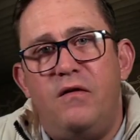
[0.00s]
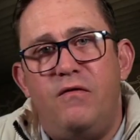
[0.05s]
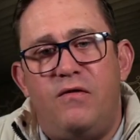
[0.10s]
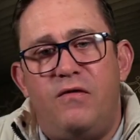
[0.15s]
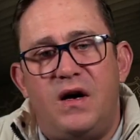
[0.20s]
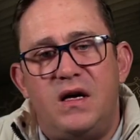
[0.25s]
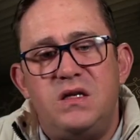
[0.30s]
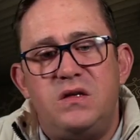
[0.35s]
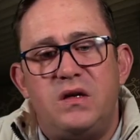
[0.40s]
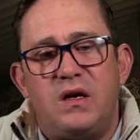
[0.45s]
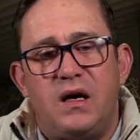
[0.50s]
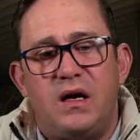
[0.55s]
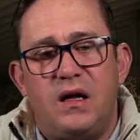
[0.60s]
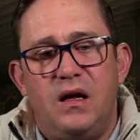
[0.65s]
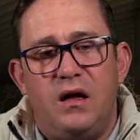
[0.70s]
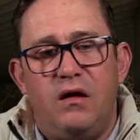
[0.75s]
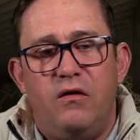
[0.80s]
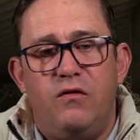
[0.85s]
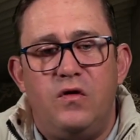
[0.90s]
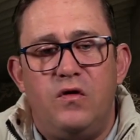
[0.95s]
advice that I
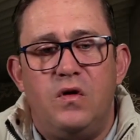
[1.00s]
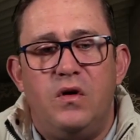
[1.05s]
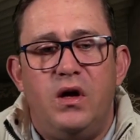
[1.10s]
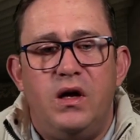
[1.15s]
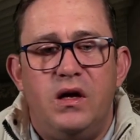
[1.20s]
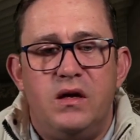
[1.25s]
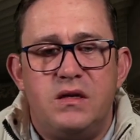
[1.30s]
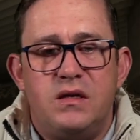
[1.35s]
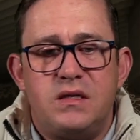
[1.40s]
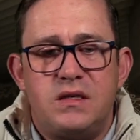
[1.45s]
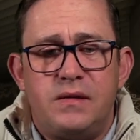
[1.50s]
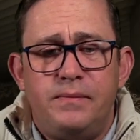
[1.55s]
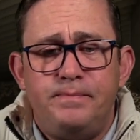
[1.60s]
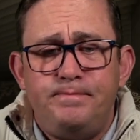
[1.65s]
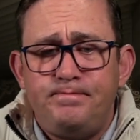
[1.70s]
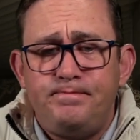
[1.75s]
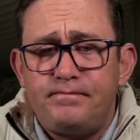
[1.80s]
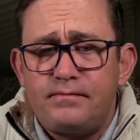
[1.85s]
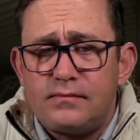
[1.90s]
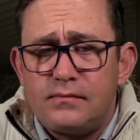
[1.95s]
can give you is
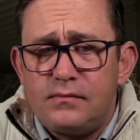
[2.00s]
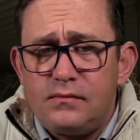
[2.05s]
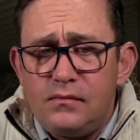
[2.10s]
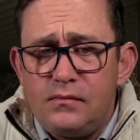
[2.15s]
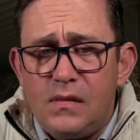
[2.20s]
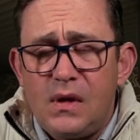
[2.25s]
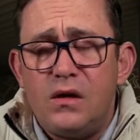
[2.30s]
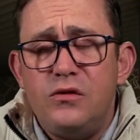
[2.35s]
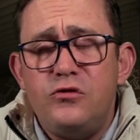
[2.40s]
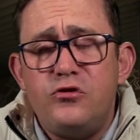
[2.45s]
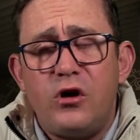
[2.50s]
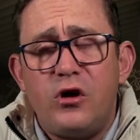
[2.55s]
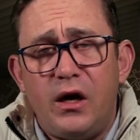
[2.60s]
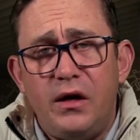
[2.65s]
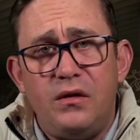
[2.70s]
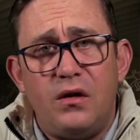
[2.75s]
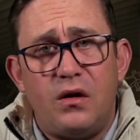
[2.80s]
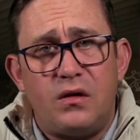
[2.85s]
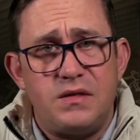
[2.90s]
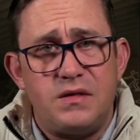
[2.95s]
try
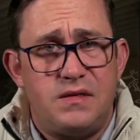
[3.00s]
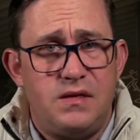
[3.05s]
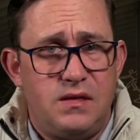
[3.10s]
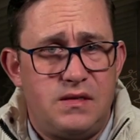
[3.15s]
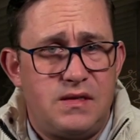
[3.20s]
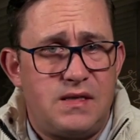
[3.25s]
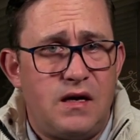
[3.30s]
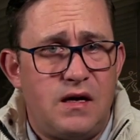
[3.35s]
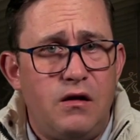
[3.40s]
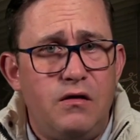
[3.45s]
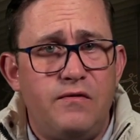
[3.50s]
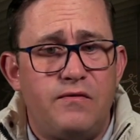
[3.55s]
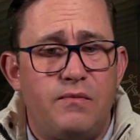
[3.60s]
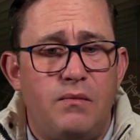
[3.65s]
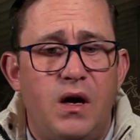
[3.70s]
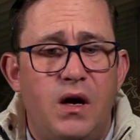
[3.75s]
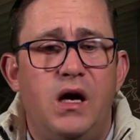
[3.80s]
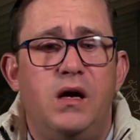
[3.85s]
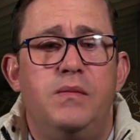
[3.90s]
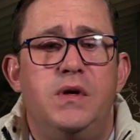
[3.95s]
and dance itself.
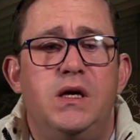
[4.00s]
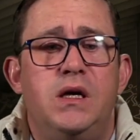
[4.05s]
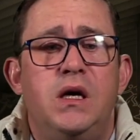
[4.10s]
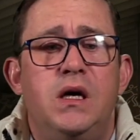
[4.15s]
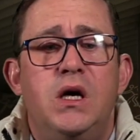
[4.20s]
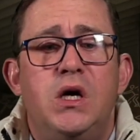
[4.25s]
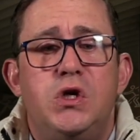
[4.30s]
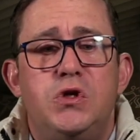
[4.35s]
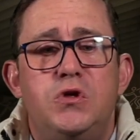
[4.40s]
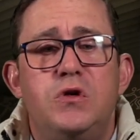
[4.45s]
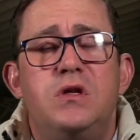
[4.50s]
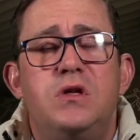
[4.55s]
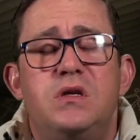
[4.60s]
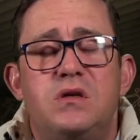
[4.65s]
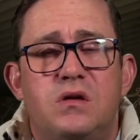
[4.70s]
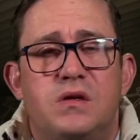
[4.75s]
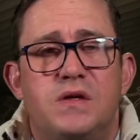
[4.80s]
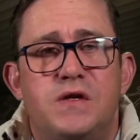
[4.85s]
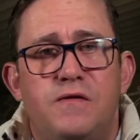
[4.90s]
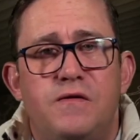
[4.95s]
Maybe do the
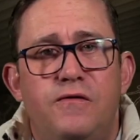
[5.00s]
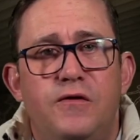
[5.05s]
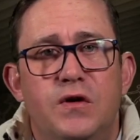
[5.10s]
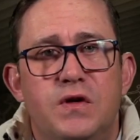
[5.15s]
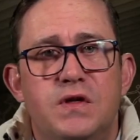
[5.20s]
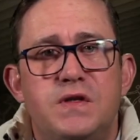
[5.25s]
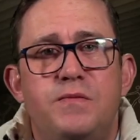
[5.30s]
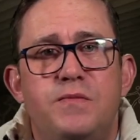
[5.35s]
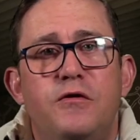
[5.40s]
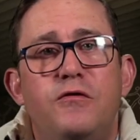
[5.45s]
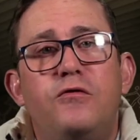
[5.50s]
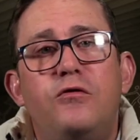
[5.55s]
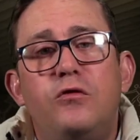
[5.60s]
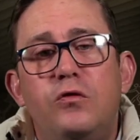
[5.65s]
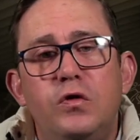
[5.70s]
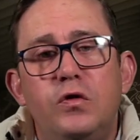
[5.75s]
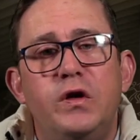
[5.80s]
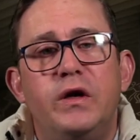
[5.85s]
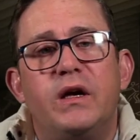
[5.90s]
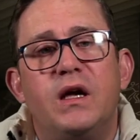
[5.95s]
dance first
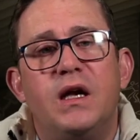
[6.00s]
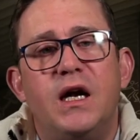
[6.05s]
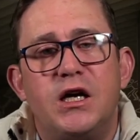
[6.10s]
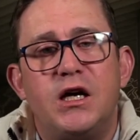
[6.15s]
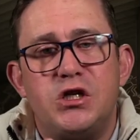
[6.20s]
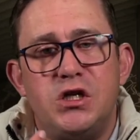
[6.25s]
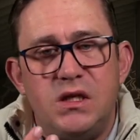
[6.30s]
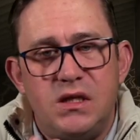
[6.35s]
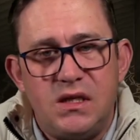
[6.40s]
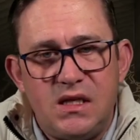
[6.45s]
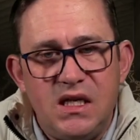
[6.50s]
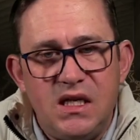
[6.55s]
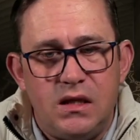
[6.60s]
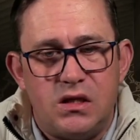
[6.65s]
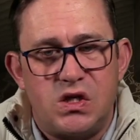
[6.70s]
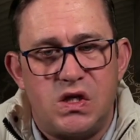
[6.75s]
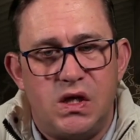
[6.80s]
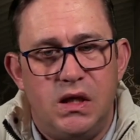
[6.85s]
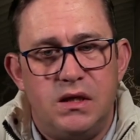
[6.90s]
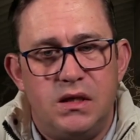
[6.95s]
before you can actually
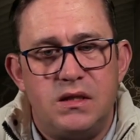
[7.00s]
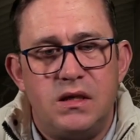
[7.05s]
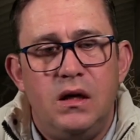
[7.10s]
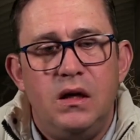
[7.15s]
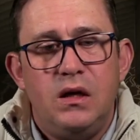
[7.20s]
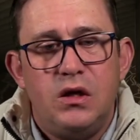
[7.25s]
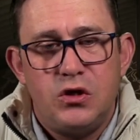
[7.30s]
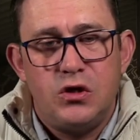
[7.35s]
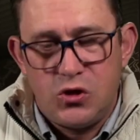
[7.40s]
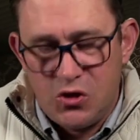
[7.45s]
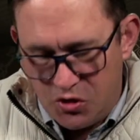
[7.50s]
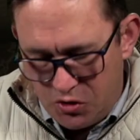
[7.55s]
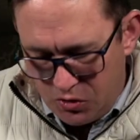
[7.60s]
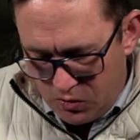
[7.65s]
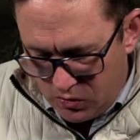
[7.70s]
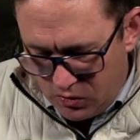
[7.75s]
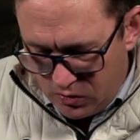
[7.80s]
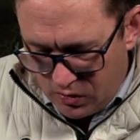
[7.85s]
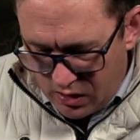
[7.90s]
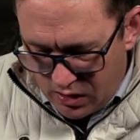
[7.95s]
teach it
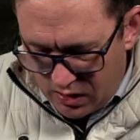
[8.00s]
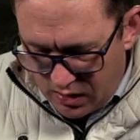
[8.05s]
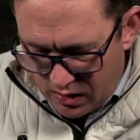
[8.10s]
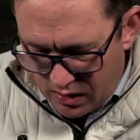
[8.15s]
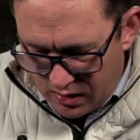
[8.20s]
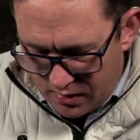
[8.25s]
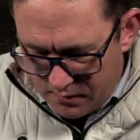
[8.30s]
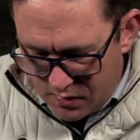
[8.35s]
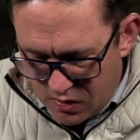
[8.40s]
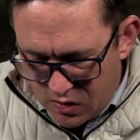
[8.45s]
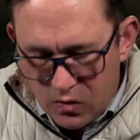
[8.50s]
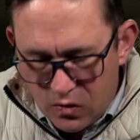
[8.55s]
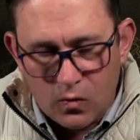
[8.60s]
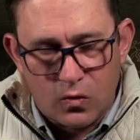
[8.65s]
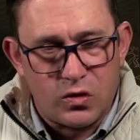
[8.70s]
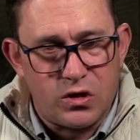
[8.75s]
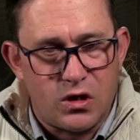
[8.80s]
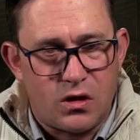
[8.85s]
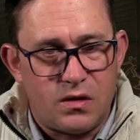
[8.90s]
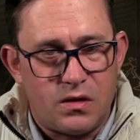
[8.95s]
to
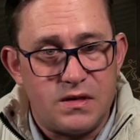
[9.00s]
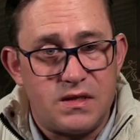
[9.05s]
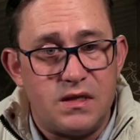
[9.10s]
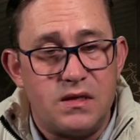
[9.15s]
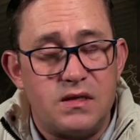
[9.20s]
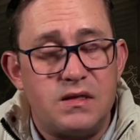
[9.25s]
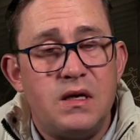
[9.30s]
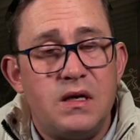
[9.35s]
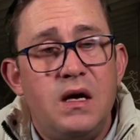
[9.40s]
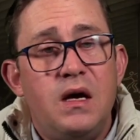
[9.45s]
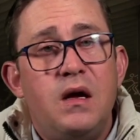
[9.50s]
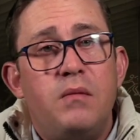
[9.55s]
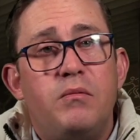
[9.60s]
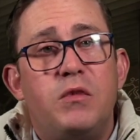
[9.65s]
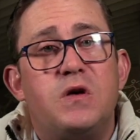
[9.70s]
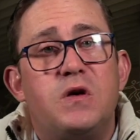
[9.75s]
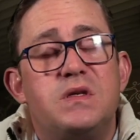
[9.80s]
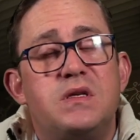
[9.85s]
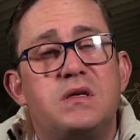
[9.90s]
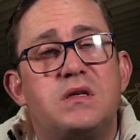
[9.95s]
your dancers,
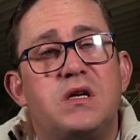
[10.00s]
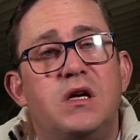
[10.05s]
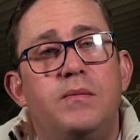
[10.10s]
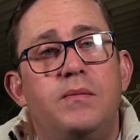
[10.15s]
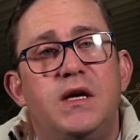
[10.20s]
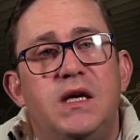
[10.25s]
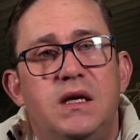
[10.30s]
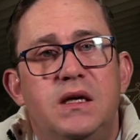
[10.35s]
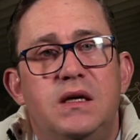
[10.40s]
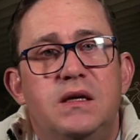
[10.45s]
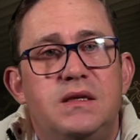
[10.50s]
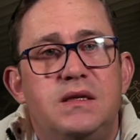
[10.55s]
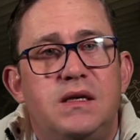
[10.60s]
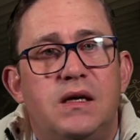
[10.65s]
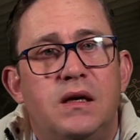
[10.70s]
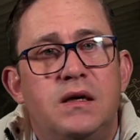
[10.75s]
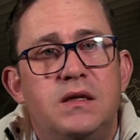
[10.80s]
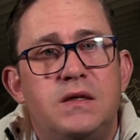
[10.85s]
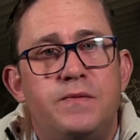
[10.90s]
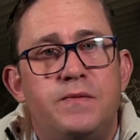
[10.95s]
because it's going to be
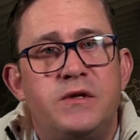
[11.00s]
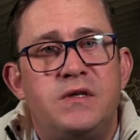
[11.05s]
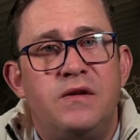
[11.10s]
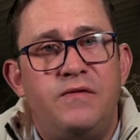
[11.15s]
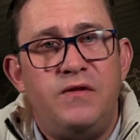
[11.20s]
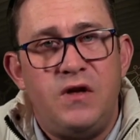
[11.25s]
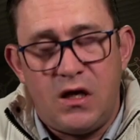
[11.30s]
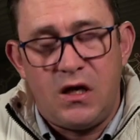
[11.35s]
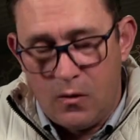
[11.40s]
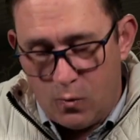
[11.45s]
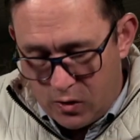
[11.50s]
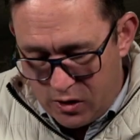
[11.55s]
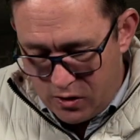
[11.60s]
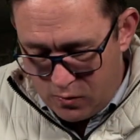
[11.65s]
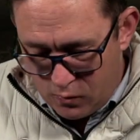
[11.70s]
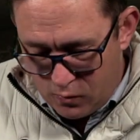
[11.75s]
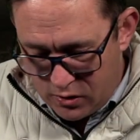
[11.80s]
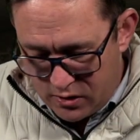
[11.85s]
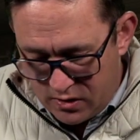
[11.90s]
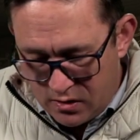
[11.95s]
easier, specifically when
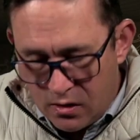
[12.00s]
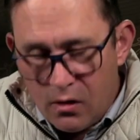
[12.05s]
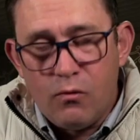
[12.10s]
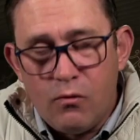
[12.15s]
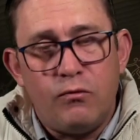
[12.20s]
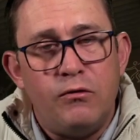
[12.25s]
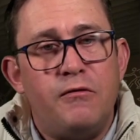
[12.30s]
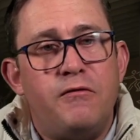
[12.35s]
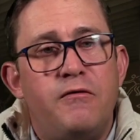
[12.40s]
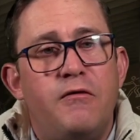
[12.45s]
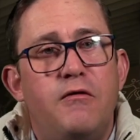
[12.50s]
you work with